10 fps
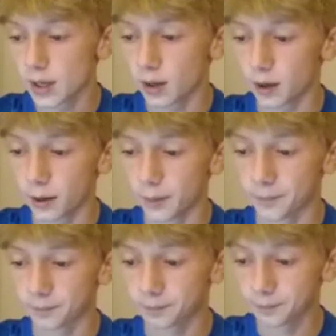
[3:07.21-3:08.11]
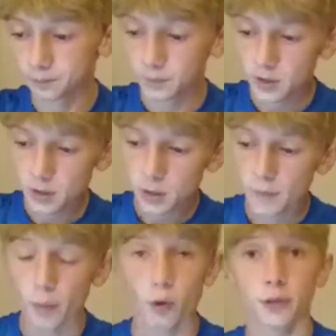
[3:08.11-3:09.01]

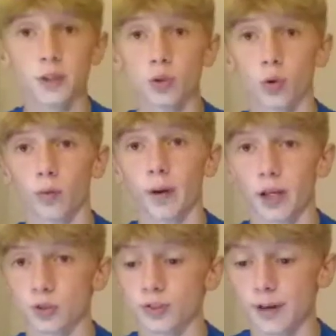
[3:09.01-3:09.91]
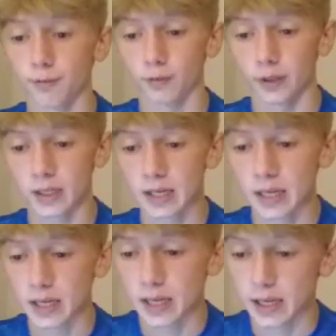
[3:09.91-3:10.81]
Both of these quarterbacks are definitely
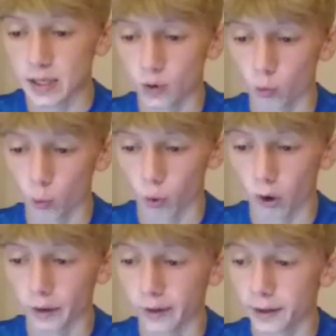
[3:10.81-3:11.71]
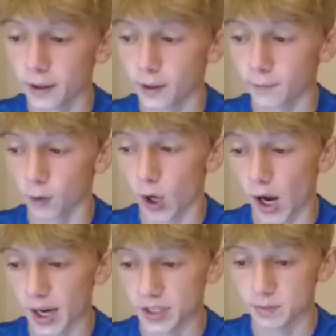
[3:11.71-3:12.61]
in the run for
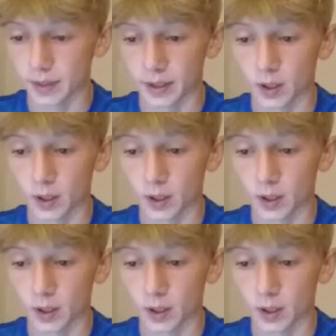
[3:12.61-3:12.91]
Heisman.